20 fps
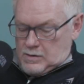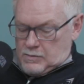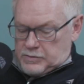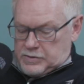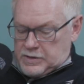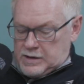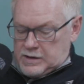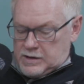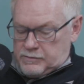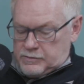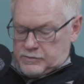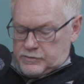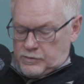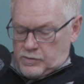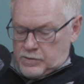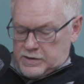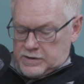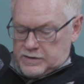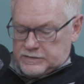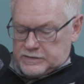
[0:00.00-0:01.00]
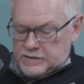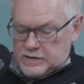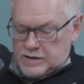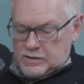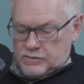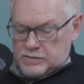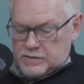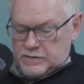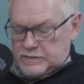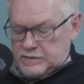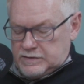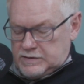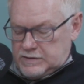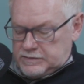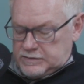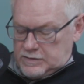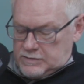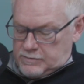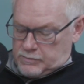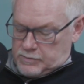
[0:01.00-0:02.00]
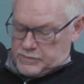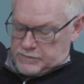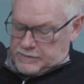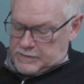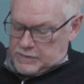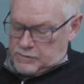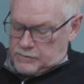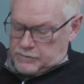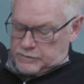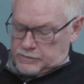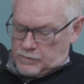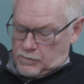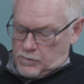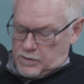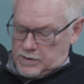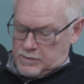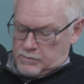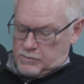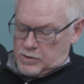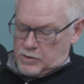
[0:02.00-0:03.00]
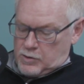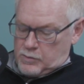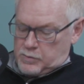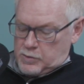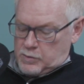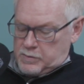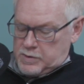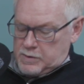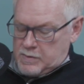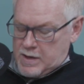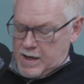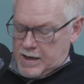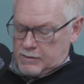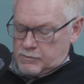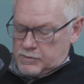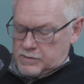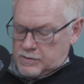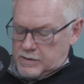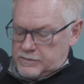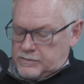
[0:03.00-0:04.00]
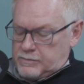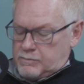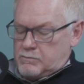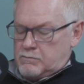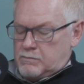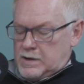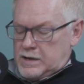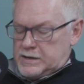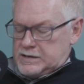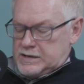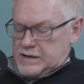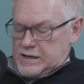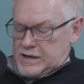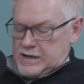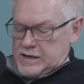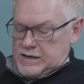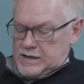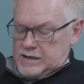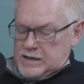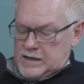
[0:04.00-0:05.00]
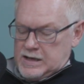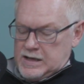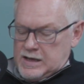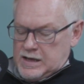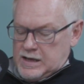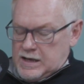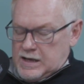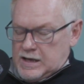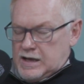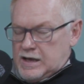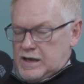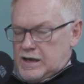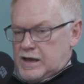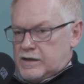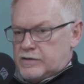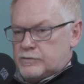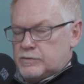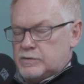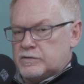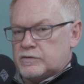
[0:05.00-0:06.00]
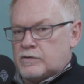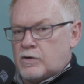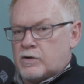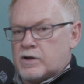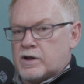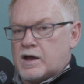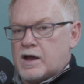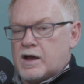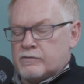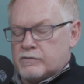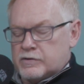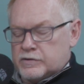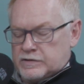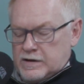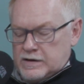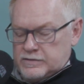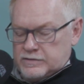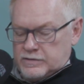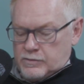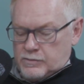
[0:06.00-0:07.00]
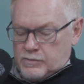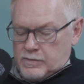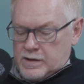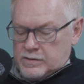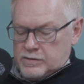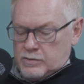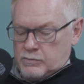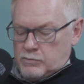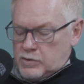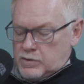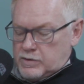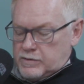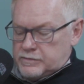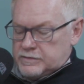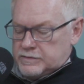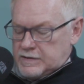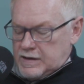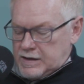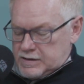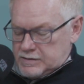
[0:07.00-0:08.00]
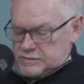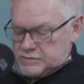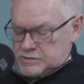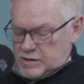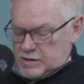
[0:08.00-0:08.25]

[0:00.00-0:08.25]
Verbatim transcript: Well, thank you for joining us today on this edition of One Single Story. We hope you'll be back with us Monday as we start a conversation around the book of Second